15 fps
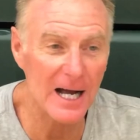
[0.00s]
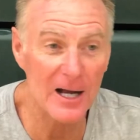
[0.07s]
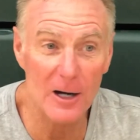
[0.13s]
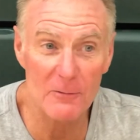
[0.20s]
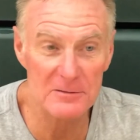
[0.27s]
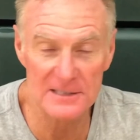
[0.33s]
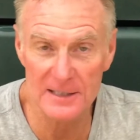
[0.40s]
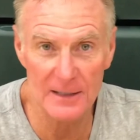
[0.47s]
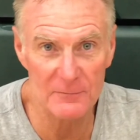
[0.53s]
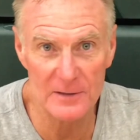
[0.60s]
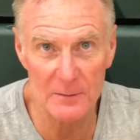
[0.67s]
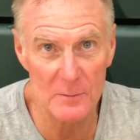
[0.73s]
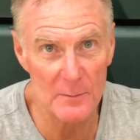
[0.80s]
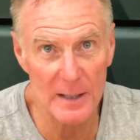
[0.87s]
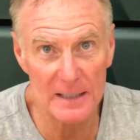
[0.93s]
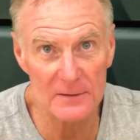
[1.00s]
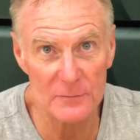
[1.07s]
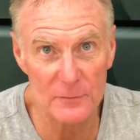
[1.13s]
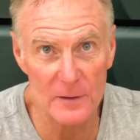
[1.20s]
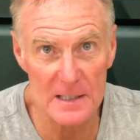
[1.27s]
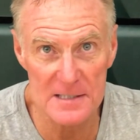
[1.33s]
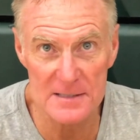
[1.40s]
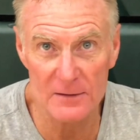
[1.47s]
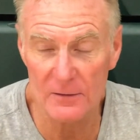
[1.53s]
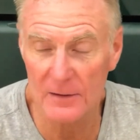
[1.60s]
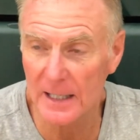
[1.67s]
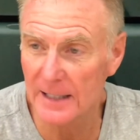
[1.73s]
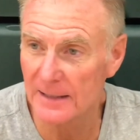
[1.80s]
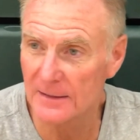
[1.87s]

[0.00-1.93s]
I always love coming back to Fresno.